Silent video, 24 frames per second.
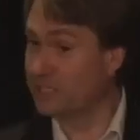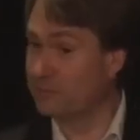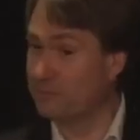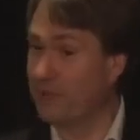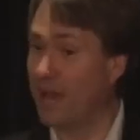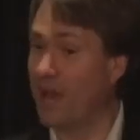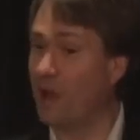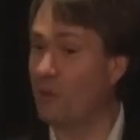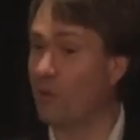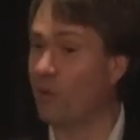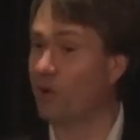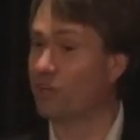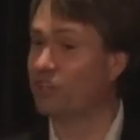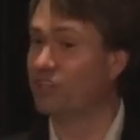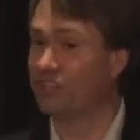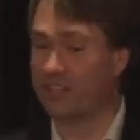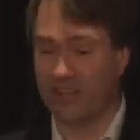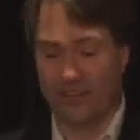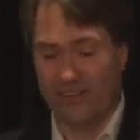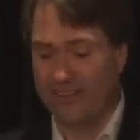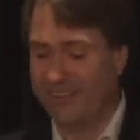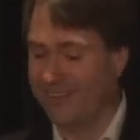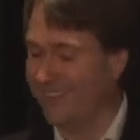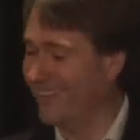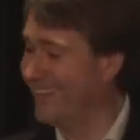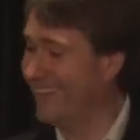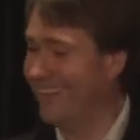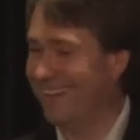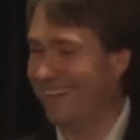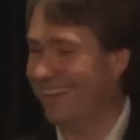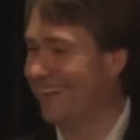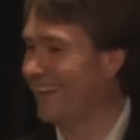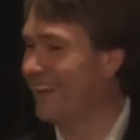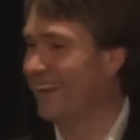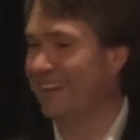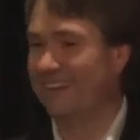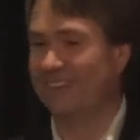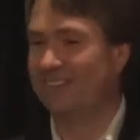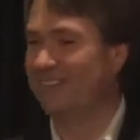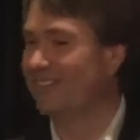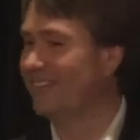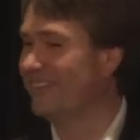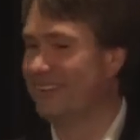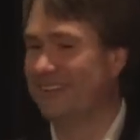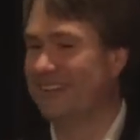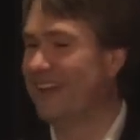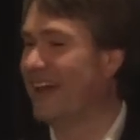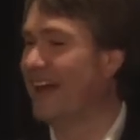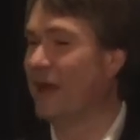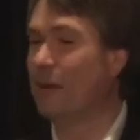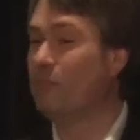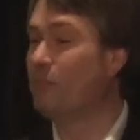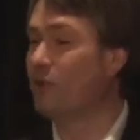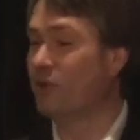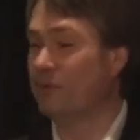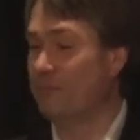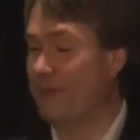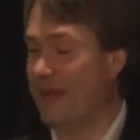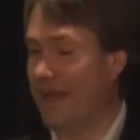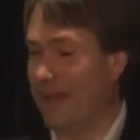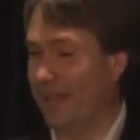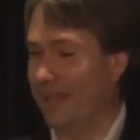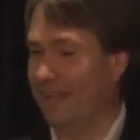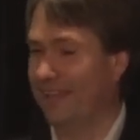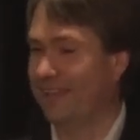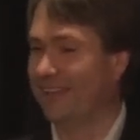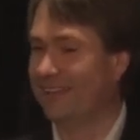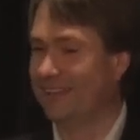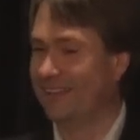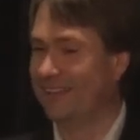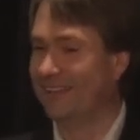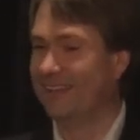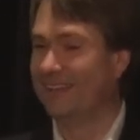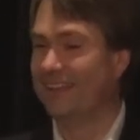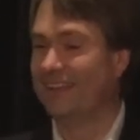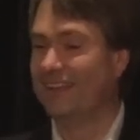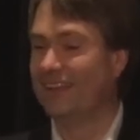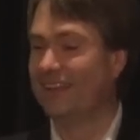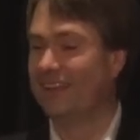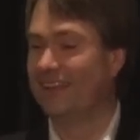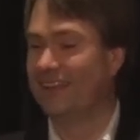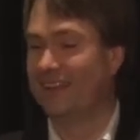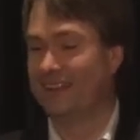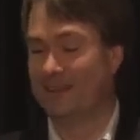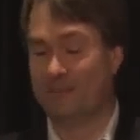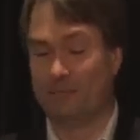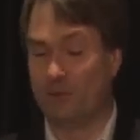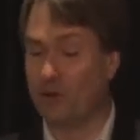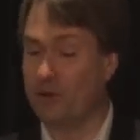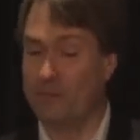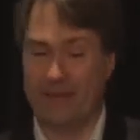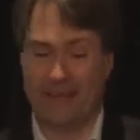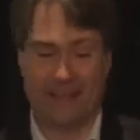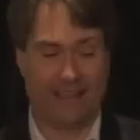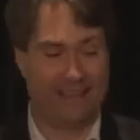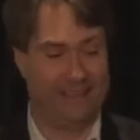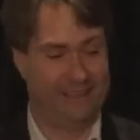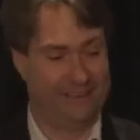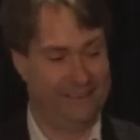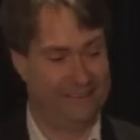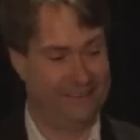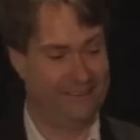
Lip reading: smartwatch and go, nah, put it back. Put it back.